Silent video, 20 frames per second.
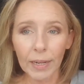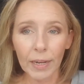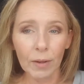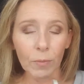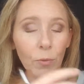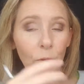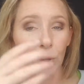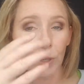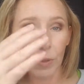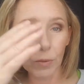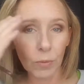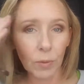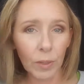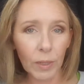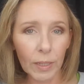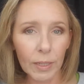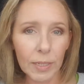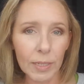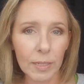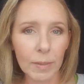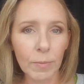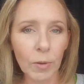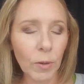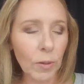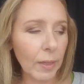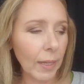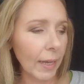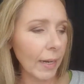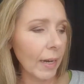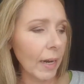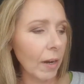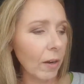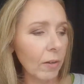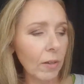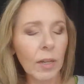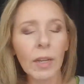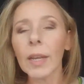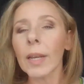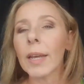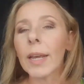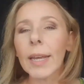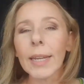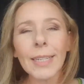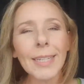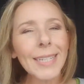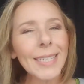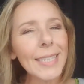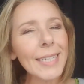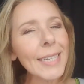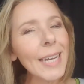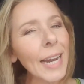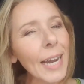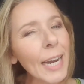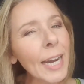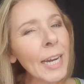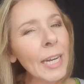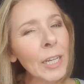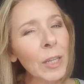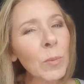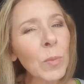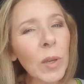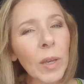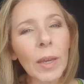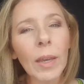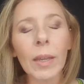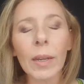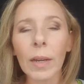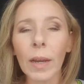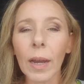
and we're going to really smoke that out just a tiny bit.